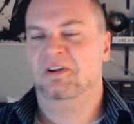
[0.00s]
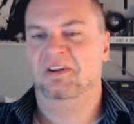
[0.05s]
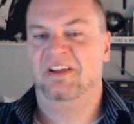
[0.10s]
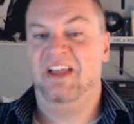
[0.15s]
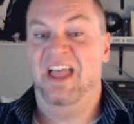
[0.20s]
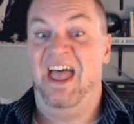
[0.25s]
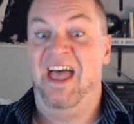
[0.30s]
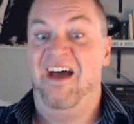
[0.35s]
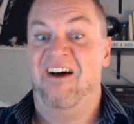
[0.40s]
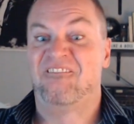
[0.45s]

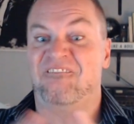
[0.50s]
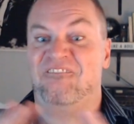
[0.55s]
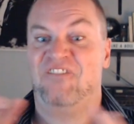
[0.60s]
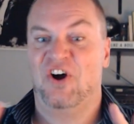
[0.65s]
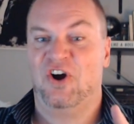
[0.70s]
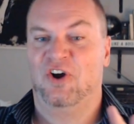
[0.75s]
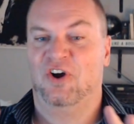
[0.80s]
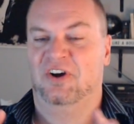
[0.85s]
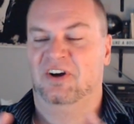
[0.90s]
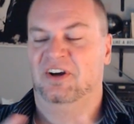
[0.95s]

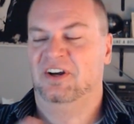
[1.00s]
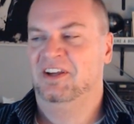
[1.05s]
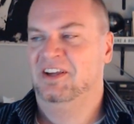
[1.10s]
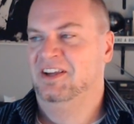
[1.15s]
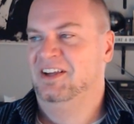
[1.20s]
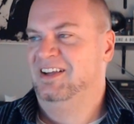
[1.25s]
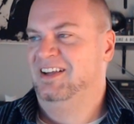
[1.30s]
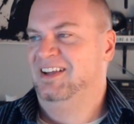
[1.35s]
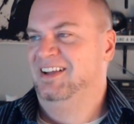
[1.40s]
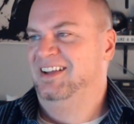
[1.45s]
Ever.
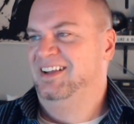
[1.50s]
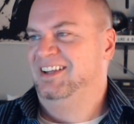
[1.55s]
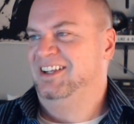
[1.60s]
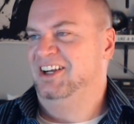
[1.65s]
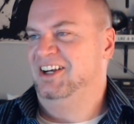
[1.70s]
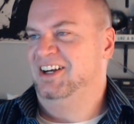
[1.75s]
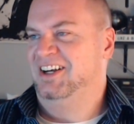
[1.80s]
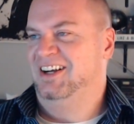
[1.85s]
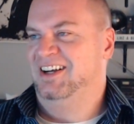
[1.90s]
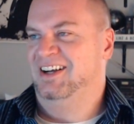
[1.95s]

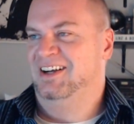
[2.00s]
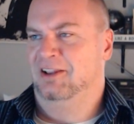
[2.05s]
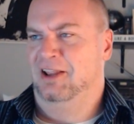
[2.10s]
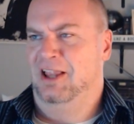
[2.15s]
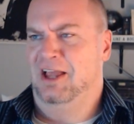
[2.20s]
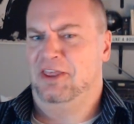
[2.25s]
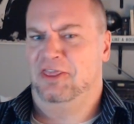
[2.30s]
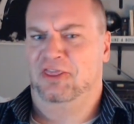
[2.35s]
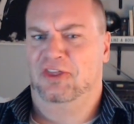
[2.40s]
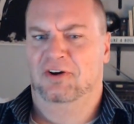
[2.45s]

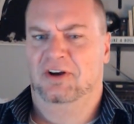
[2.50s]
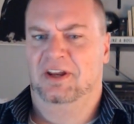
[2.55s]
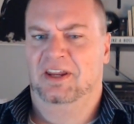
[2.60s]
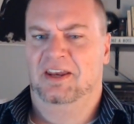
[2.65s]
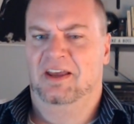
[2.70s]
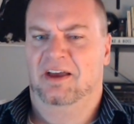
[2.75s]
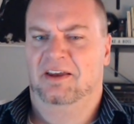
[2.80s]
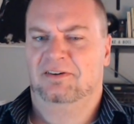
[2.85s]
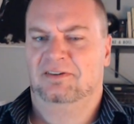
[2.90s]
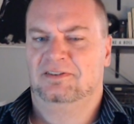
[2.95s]
Like
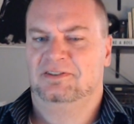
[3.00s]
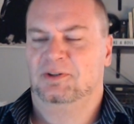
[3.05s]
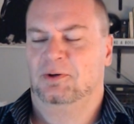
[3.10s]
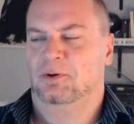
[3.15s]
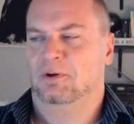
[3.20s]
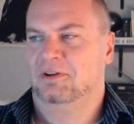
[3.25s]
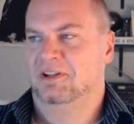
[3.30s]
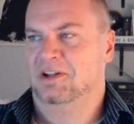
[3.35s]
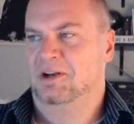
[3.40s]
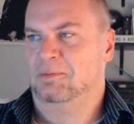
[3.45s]
39 years
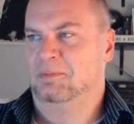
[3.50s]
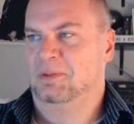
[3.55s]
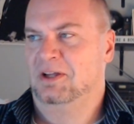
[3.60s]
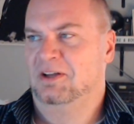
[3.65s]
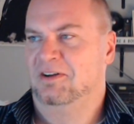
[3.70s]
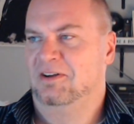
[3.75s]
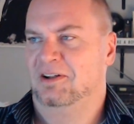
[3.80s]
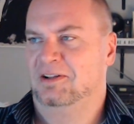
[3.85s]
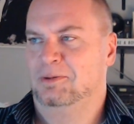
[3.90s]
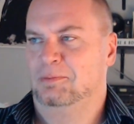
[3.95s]
old, and I'm being
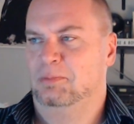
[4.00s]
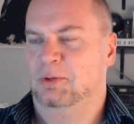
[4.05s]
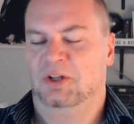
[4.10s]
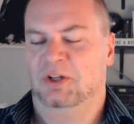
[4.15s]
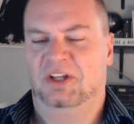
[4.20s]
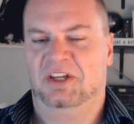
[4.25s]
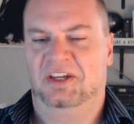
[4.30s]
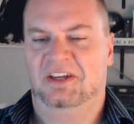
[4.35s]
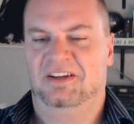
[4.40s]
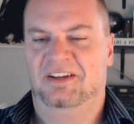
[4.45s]
called a
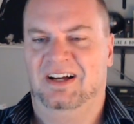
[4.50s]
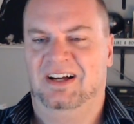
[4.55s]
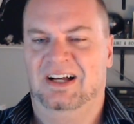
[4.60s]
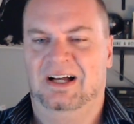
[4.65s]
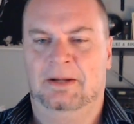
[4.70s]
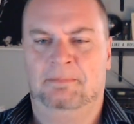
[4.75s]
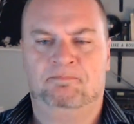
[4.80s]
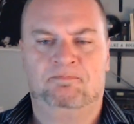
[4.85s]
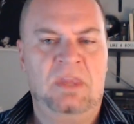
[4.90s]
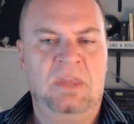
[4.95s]
bully.
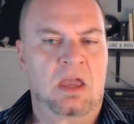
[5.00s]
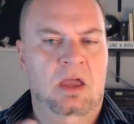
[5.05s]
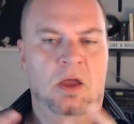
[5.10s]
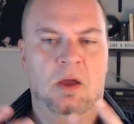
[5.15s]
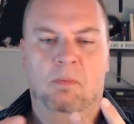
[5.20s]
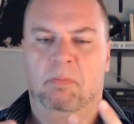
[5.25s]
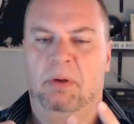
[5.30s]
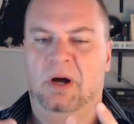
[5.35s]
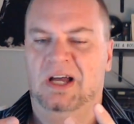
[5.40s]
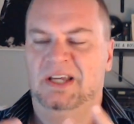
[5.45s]

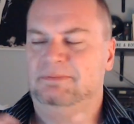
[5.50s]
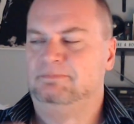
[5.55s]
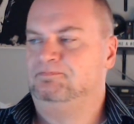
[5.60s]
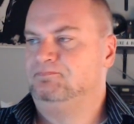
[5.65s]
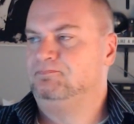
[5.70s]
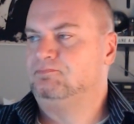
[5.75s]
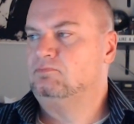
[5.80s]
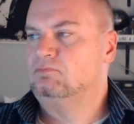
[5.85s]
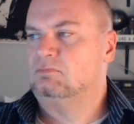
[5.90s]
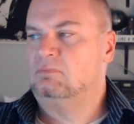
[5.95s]
But
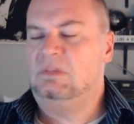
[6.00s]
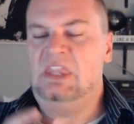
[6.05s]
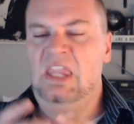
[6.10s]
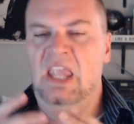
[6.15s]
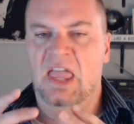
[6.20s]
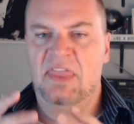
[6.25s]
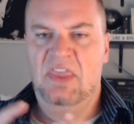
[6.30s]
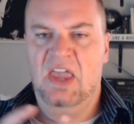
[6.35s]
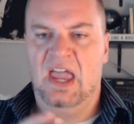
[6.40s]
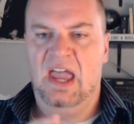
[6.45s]

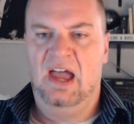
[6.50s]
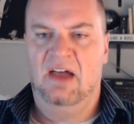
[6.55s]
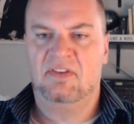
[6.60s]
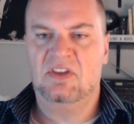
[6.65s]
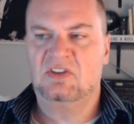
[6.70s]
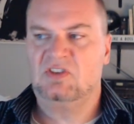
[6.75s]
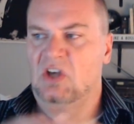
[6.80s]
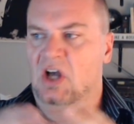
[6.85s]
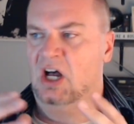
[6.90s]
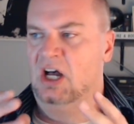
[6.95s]
they have
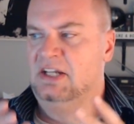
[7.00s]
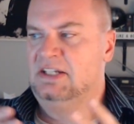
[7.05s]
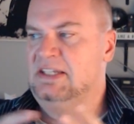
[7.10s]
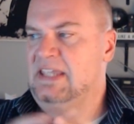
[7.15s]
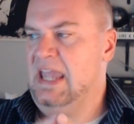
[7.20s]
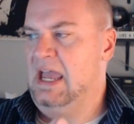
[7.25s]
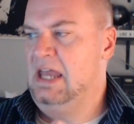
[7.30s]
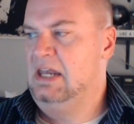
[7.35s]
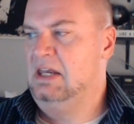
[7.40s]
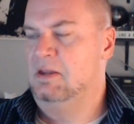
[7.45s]
this
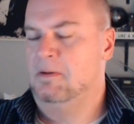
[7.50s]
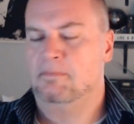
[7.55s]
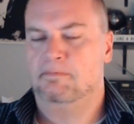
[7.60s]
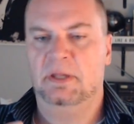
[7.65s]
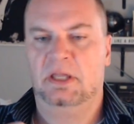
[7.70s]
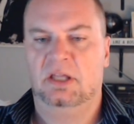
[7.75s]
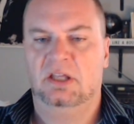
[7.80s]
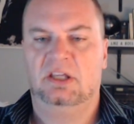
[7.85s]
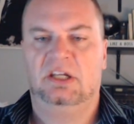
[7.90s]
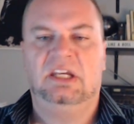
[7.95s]
uncanny
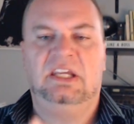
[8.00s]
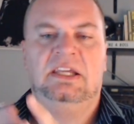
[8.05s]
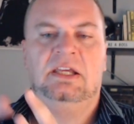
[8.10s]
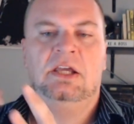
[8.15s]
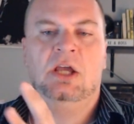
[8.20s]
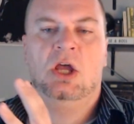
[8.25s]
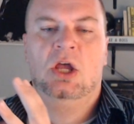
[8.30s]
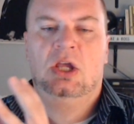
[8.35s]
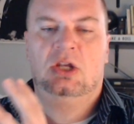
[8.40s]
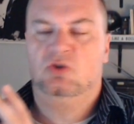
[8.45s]
ability
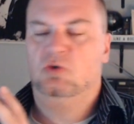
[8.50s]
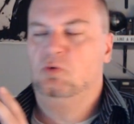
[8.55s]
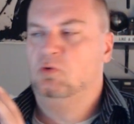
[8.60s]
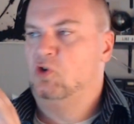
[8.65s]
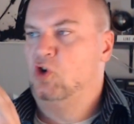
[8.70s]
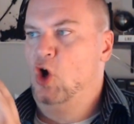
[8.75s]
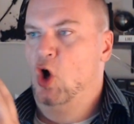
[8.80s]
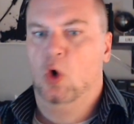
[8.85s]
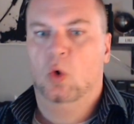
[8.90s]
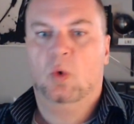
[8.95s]
to
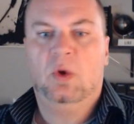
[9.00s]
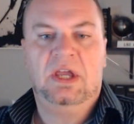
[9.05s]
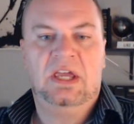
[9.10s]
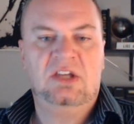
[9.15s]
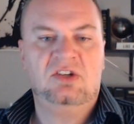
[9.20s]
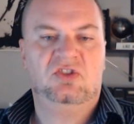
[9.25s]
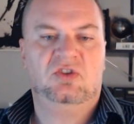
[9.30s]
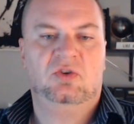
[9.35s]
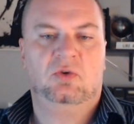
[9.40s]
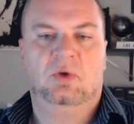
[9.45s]
go
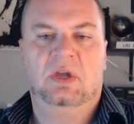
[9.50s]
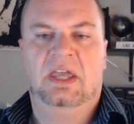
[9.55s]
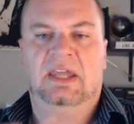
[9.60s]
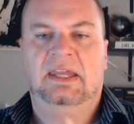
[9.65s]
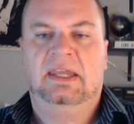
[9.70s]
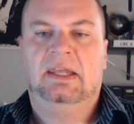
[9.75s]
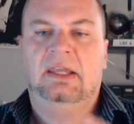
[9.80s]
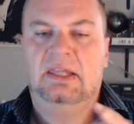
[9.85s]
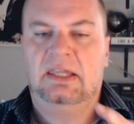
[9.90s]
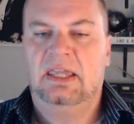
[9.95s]
into
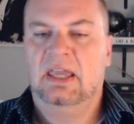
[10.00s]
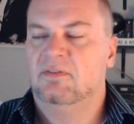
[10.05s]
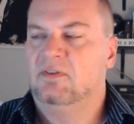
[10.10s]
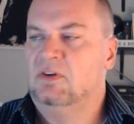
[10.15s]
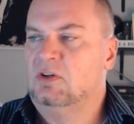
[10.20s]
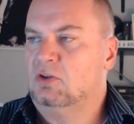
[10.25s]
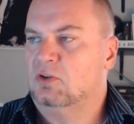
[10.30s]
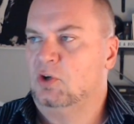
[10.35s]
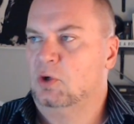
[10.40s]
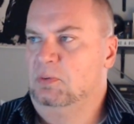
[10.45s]
any
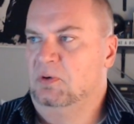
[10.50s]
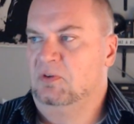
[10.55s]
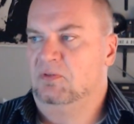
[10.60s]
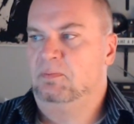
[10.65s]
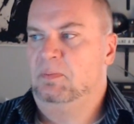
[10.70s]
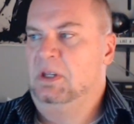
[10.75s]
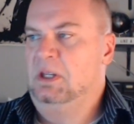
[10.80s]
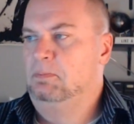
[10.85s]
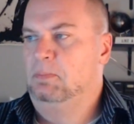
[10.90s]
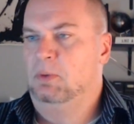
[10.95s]
given group of
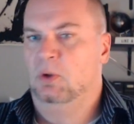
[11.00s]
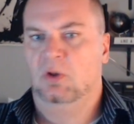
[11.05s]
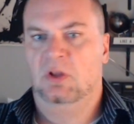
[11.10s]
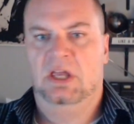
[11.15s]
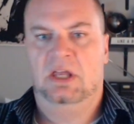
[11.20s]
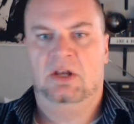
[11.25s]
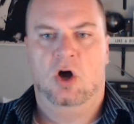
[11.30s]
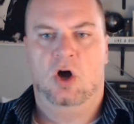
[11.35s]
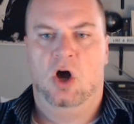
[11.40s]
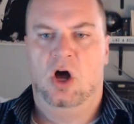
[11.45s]
people
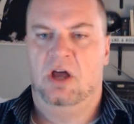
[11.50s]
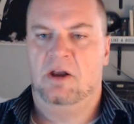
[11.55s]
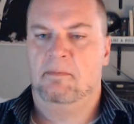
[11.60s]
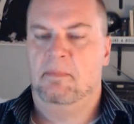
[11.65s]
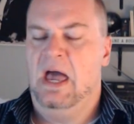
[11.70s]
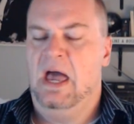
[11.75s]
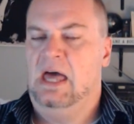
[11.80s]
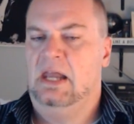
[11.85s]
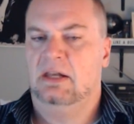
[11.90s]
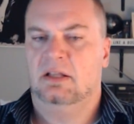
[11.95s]
and
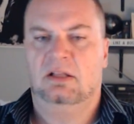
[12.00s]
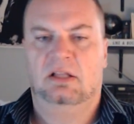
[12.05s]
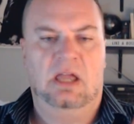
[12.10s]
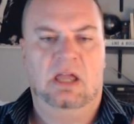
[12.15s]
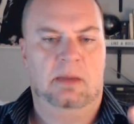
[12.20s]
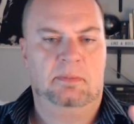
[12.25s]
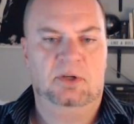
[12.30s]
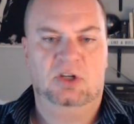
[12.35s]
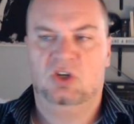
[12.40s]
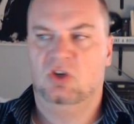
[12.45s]
automatically, I
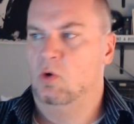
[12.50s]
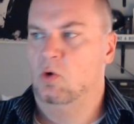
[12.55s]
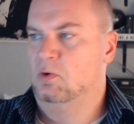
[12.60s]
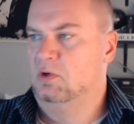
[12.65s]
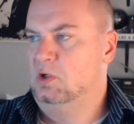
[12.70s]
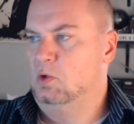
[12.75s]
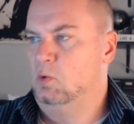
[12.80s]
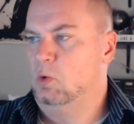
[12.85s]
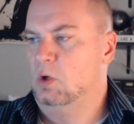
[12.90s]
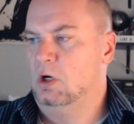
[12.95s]
mean, you go
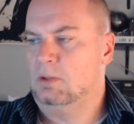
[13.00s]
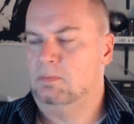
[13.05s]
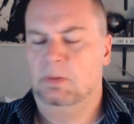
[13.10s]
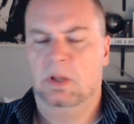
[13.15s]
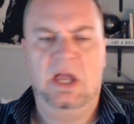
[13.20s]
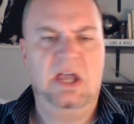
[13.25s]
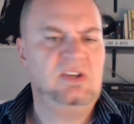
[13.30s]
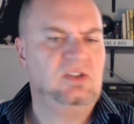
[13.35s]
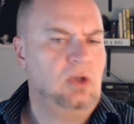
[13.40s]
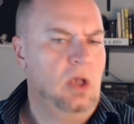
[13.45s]
into a
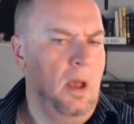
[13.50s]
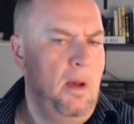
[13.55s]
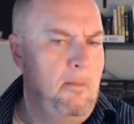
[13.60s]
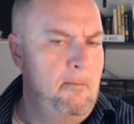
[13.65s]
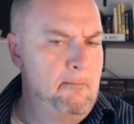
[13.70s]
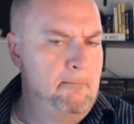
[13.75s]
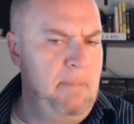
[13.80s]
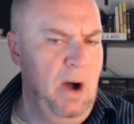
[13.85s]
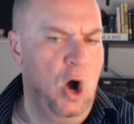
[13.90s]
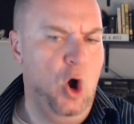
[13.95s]
workplace,
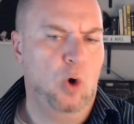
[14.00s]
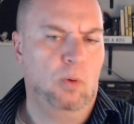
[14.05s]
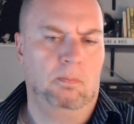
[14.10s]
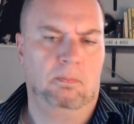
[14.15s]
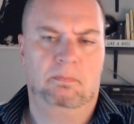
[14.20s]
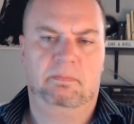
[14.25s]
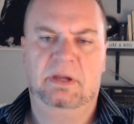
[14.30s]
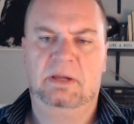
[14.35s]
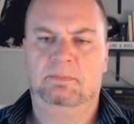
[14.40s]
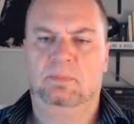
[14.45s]
boom,
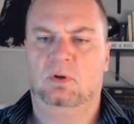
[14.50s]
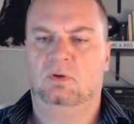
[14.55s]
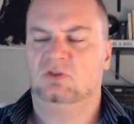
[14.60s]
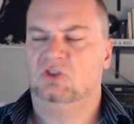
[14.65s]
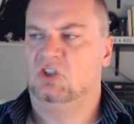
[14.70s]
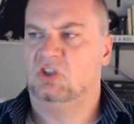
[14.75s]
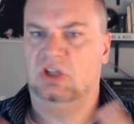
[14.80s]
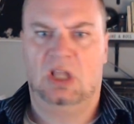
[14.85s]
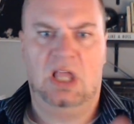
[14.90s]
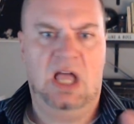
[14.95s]
people
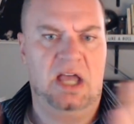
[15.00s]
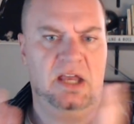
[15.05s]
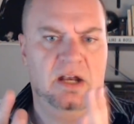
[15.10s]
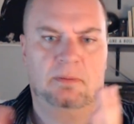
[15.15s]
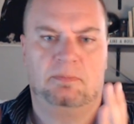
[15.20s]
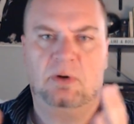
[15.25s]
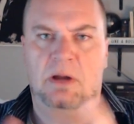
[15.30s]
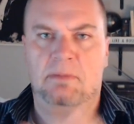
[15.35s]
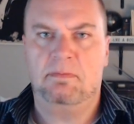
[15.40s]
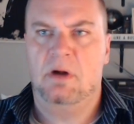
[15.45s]
just line up
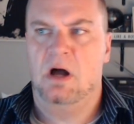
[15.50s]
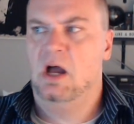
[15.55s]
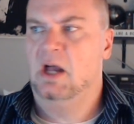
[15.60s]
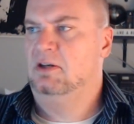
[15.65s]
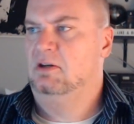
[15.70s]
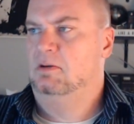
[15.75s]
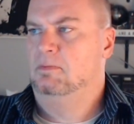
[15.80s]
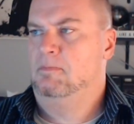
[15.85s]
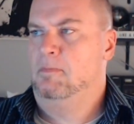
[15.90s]
right behind them.